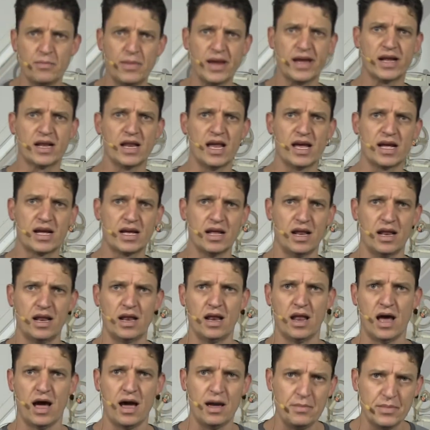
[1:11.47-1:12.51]
They make like a
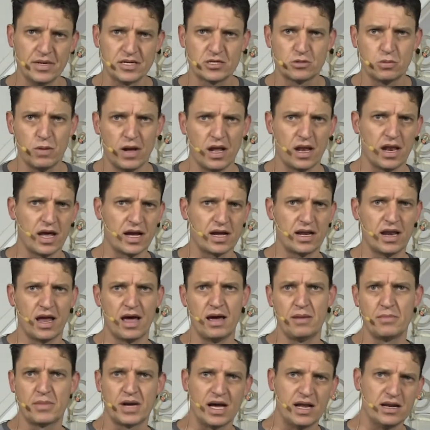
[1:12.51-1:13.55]
lime as well, like
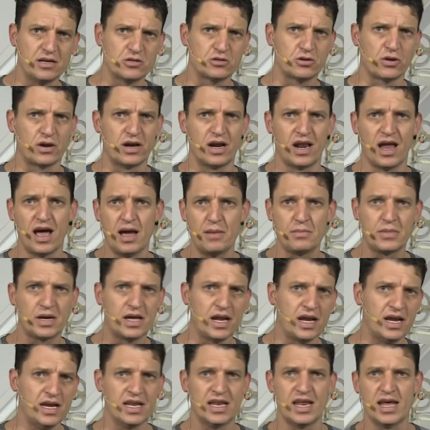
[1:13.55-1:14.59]
lime colors or a lime
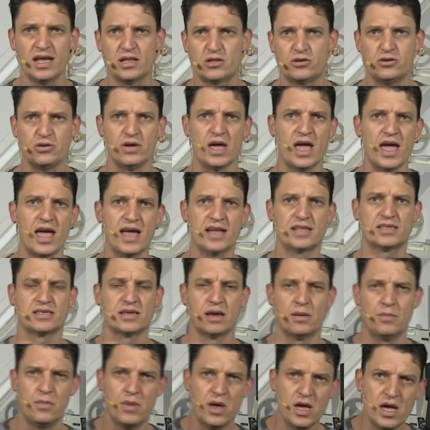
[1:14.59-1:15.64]
green, and that to add
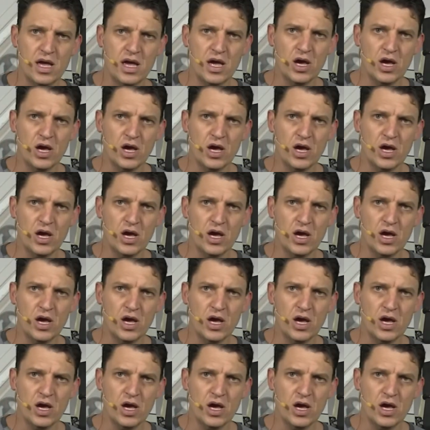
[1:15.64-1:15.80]
some